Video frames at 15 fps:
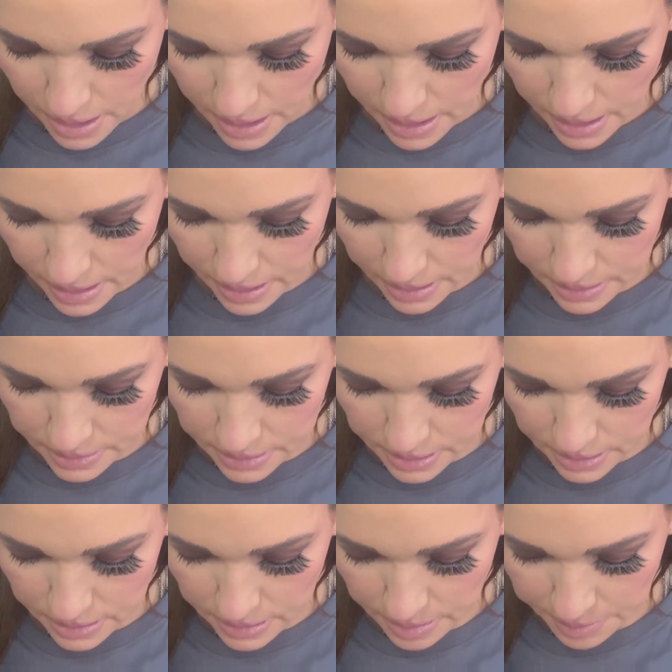And
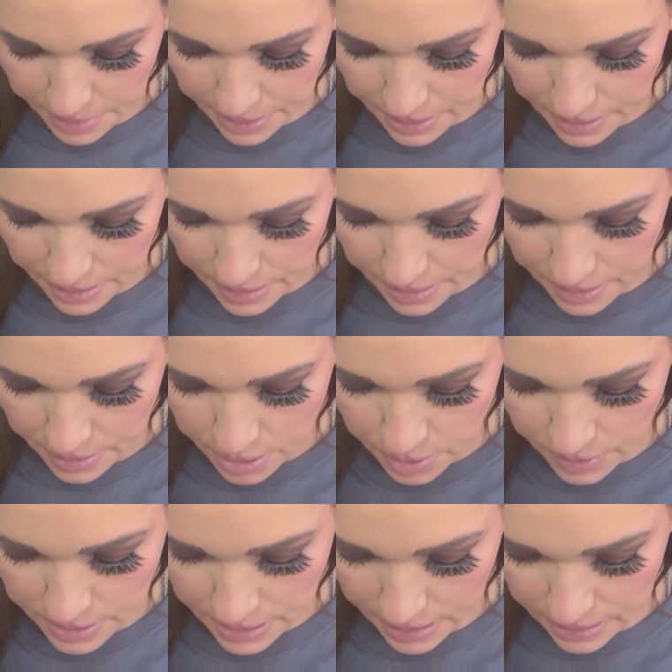I'm going to do
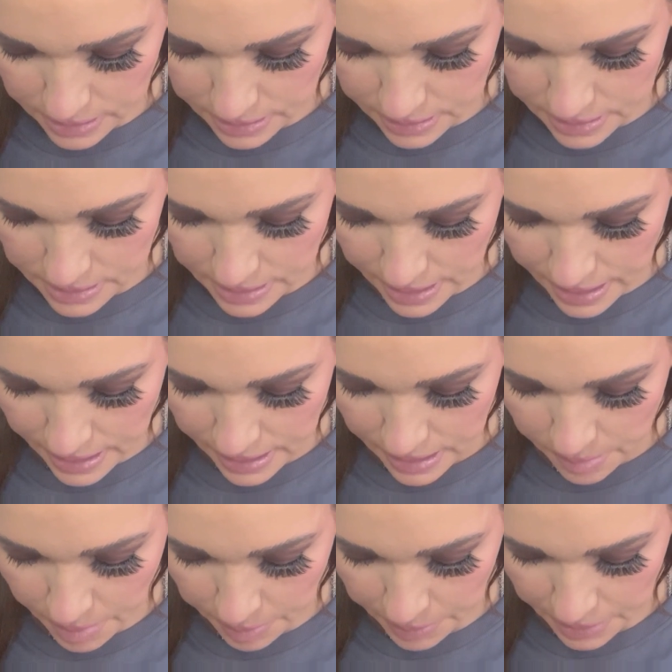exactly the same.
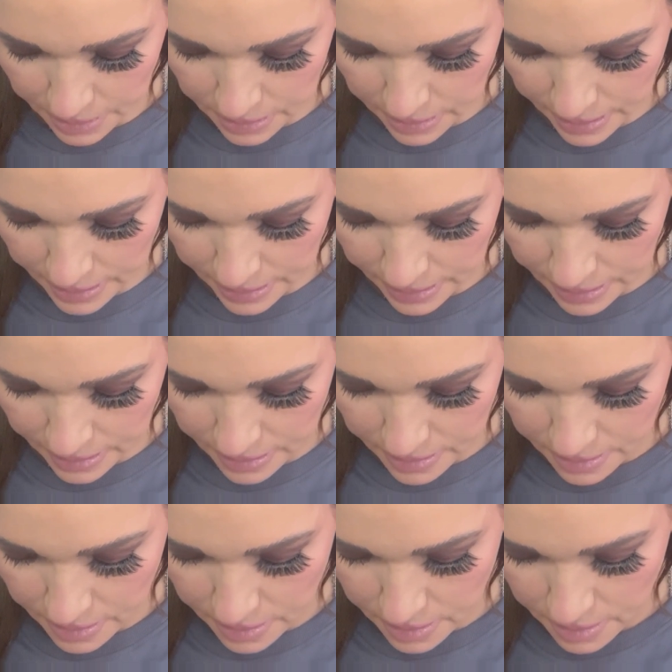I'm going to let it
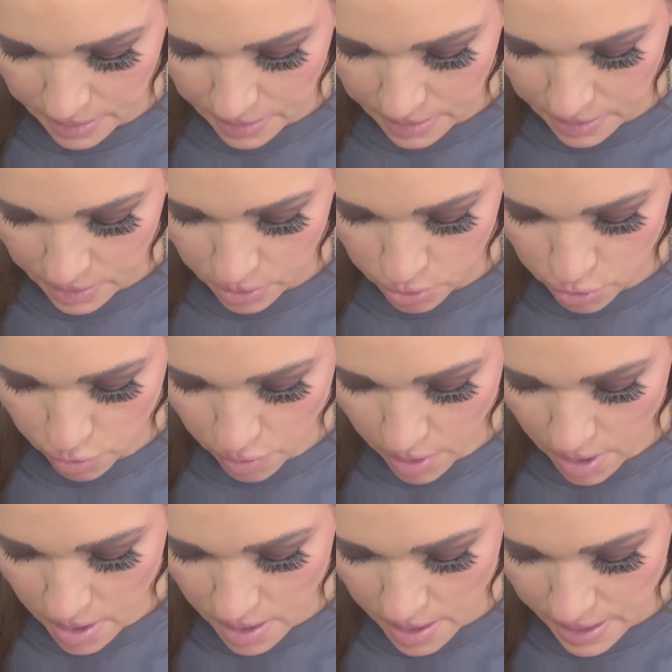
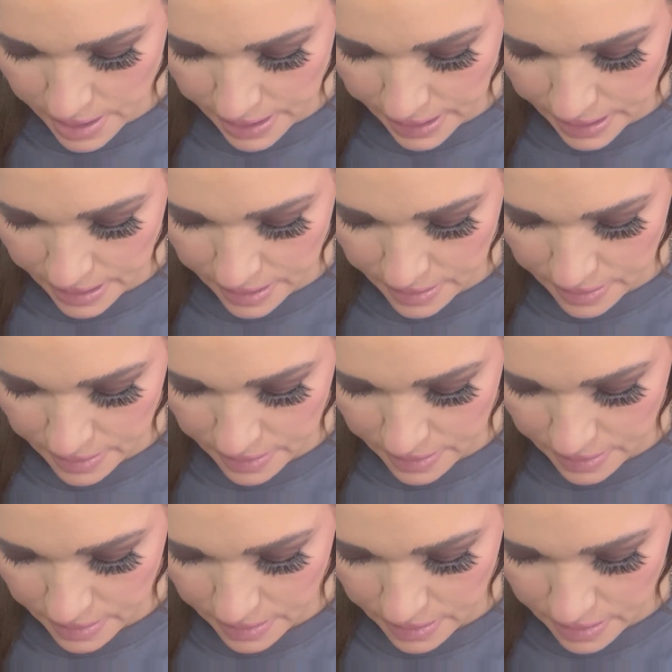dry.
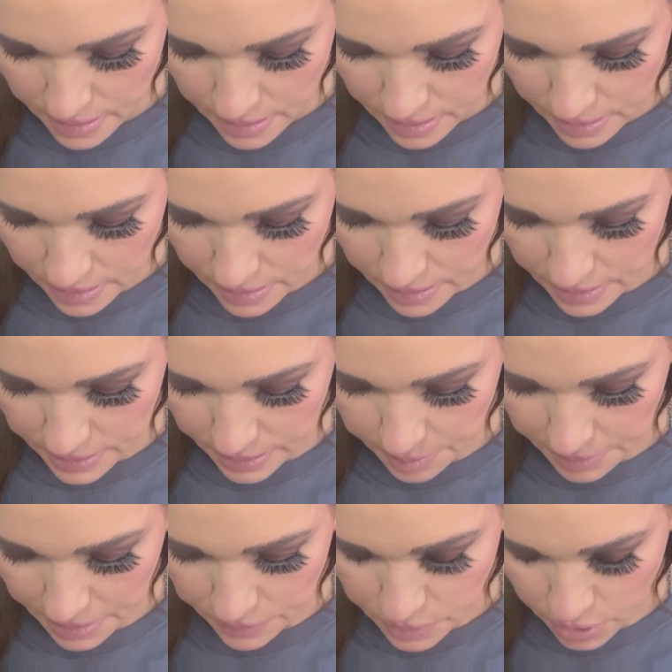I think I'm
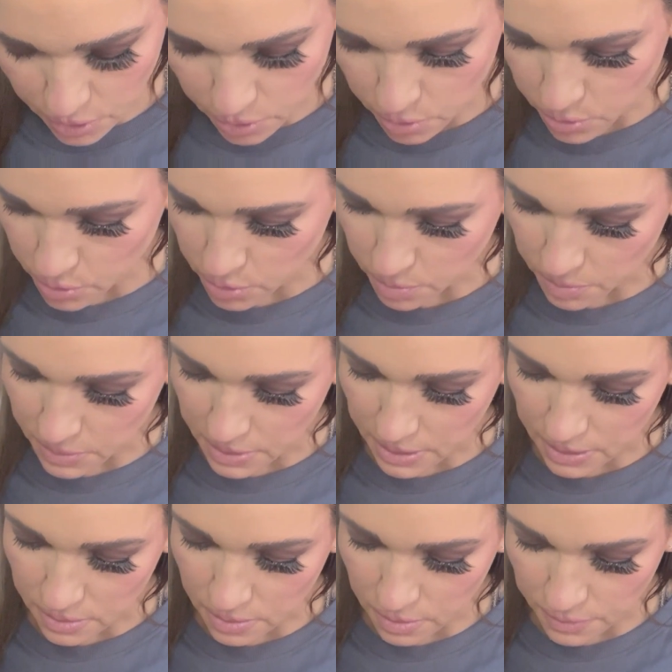going to have to cut
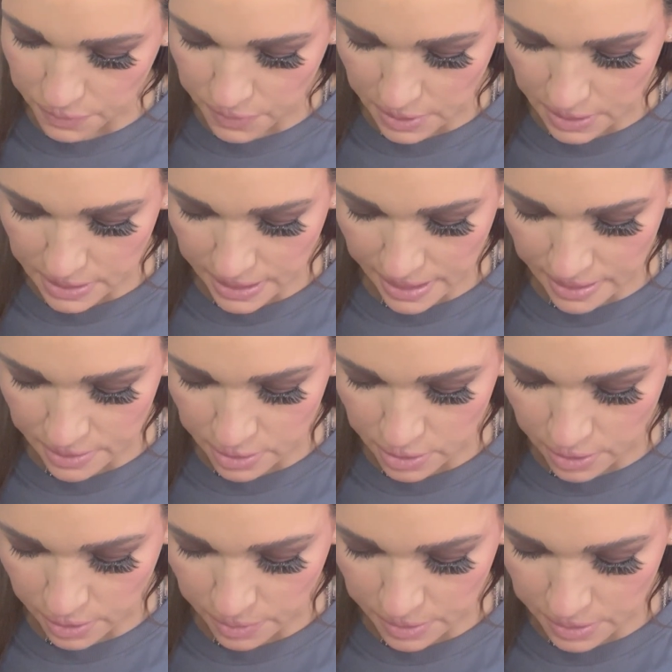something off this end
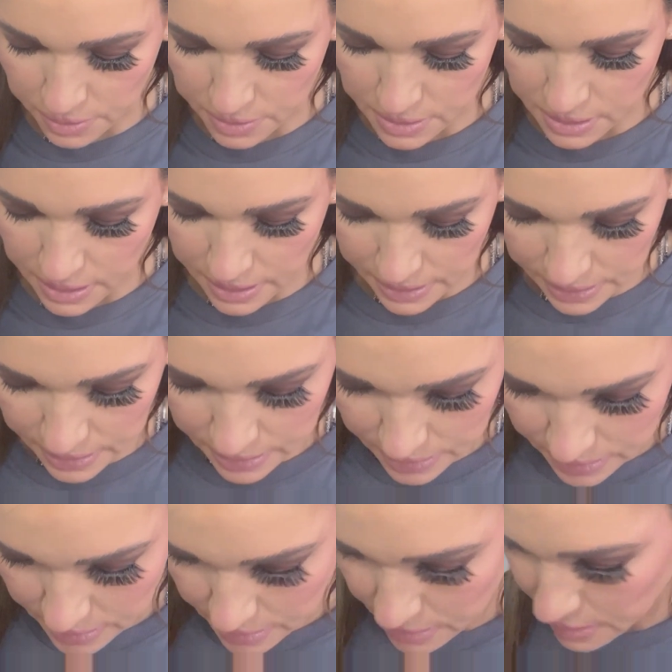though. It looks like
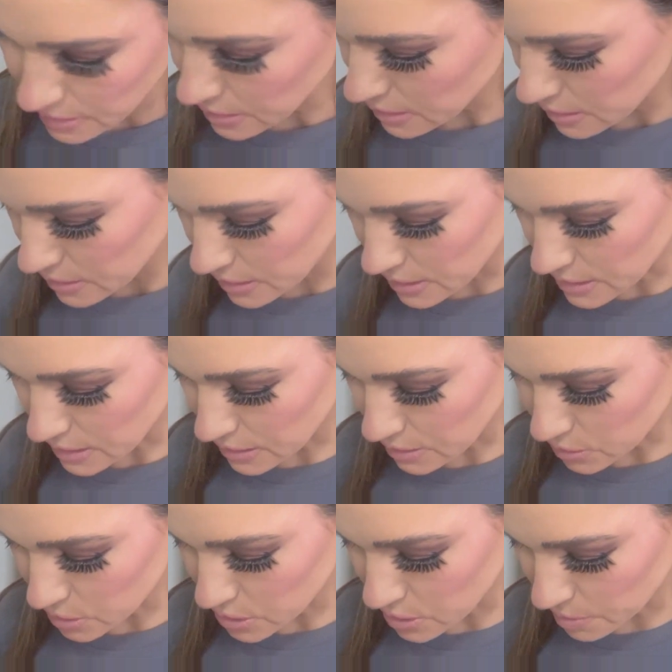there's a
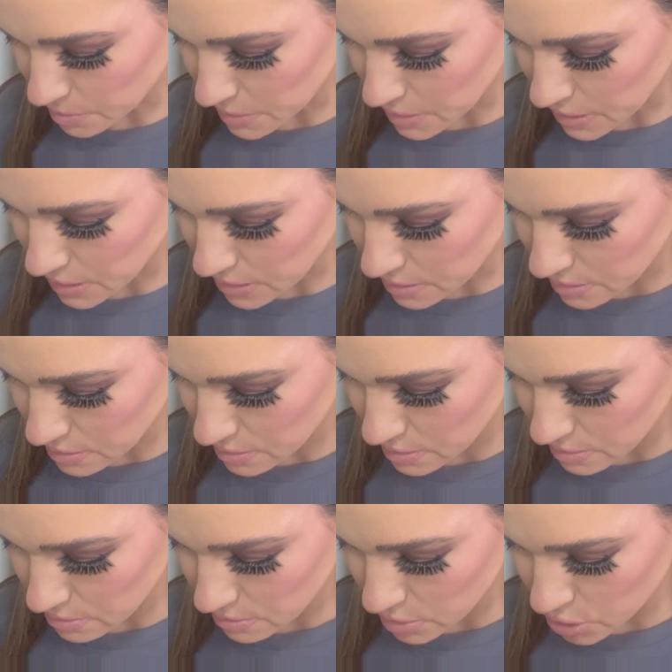little something.
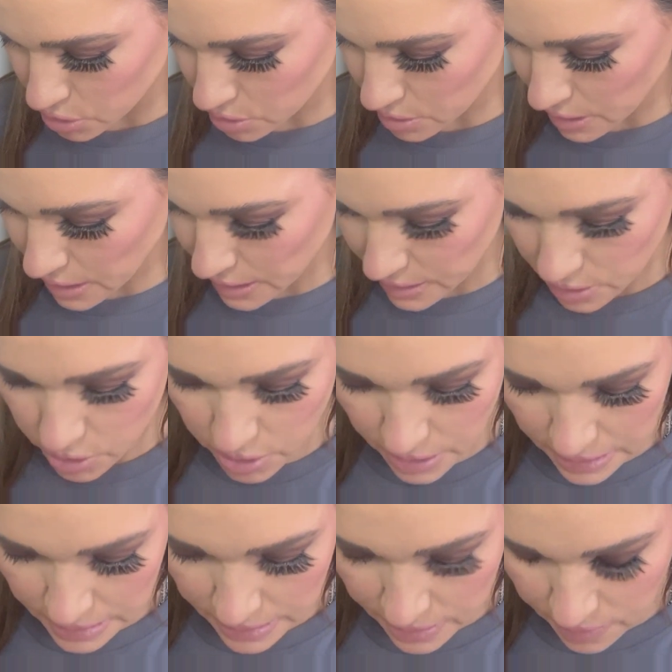Should I
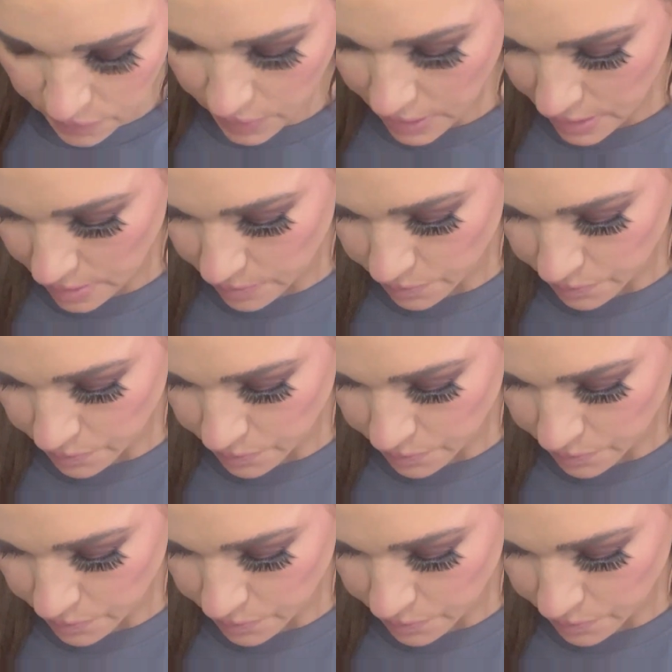leave it?